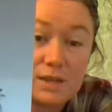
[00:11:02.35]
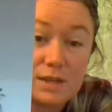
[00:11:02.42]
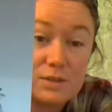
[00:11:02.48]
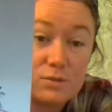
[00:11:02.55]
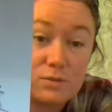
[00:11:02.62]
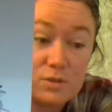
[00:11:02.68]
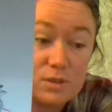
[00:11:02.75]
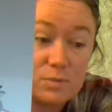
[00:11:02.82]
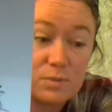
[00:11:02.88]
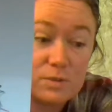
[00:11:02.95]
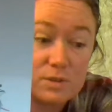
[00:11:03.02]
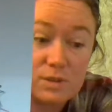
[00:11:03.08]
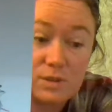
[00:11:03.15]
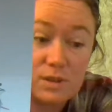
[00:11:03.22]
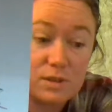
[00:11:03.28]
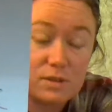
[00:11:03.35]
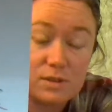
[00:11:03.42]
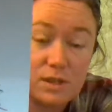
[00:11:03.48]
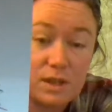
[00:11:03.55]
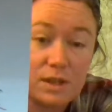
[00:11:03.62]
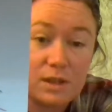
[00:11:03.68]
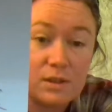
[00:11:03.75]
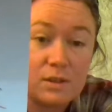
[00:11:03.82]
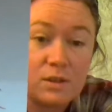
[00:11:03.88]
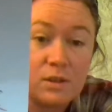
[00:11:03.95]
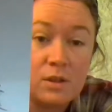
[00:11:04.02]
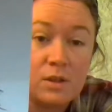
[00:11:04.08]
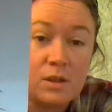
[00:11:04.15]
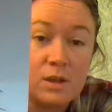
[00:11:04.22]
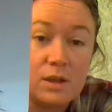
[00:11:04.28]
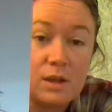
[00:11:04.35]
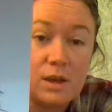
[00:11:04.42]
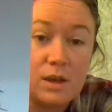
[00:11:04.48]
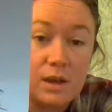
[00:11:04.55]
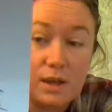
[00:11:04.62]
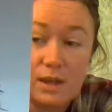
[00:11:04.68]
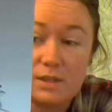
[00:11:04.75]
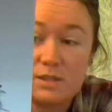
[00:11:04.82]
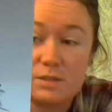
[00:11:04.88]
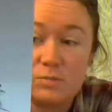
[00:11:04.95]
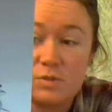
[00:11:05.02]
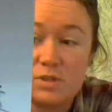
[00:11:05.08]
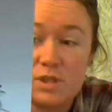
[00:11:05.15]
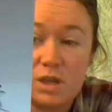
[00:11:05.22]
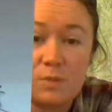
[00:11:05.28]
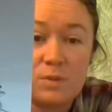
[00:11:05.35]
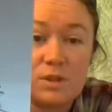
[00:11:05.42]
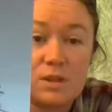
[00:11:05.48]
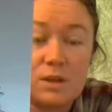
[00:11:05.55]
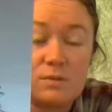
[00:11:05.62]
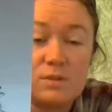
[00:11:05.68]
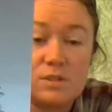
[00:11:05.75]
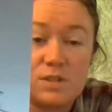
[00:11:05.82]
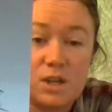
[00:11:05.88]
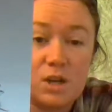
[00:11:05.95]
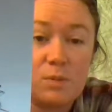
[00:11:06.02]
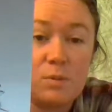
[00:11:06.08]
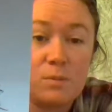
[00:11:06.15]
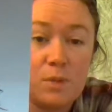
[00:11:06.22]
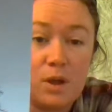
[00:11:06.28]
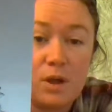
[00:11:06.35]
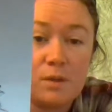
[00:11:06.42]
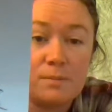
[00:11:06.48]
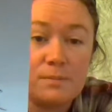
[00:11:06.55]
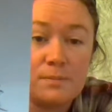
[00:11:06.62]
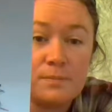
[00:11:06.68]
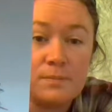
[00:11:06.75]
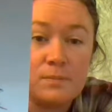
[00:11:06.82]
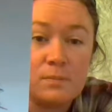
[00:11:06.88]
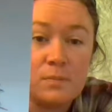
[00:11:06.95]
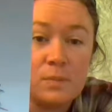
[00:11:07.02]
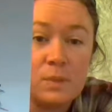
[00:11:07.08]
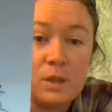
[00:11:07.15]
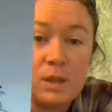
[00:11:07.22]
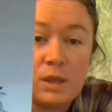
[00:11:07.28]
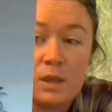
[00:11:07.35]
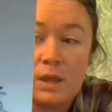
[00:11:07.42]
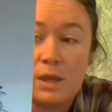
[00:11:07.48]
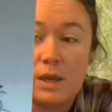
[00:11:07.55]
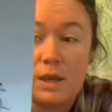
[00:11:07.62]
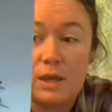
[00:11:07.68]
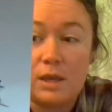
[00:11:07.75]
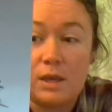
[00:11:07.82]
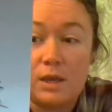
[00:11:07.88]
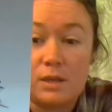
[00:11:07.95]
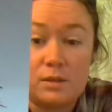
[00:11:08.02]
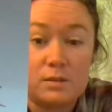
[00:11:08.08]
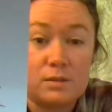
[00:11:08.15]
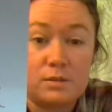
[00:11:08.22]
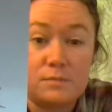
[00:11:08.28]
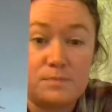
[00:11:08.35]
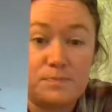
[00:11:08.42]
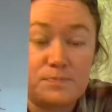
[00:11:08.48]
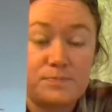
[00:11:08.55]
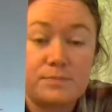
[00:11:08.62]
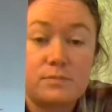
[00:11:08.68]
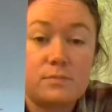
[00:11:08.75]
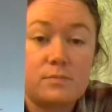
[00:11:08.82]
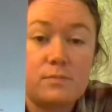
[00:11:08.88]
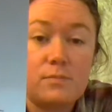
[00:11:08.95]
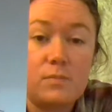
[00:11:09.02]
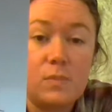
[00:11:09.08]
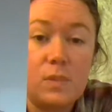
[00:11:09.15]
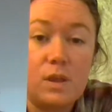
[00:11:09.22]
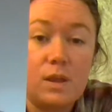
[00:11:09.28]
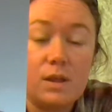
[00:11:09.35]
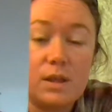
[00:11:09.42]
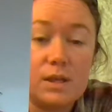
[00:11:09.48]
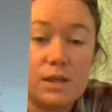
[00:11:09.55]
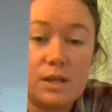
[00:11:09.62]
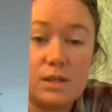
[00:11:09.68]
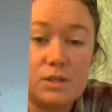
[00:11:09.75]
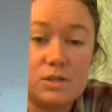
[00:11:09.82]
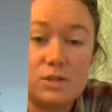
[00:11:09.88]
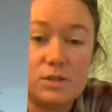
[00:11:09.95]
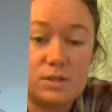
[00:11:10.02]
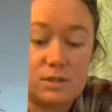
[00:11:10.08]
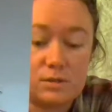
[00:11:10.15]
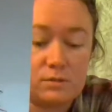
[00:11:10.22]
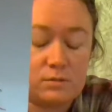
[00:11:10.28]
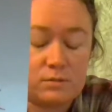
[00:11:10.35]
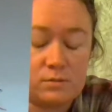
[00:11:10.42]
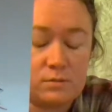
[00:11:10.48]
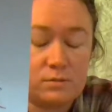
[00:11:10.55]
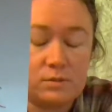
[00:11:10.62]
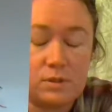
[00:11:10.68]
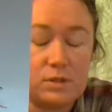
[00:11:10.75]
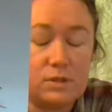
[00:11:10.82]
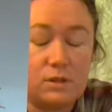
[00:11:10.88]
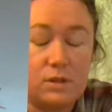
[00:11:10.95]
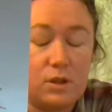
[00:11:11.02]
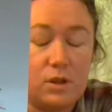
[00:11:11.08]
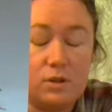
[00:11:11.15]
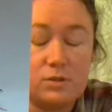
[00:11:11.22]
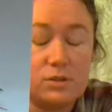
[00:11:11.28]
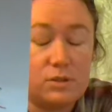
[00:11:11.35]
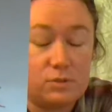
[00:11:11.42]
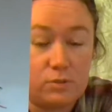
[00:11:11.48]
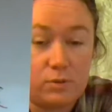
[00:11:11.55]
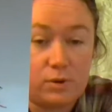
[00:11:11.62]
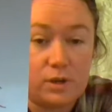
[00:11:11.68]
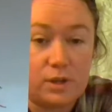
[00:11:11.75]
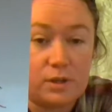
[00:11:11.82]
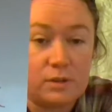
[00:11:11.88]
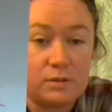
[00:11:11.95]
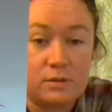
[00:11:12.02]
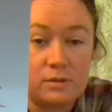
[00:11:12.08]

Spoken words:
I told this person the other day, I had someone tell me that I was a terrible mom. And, like, it's a long story.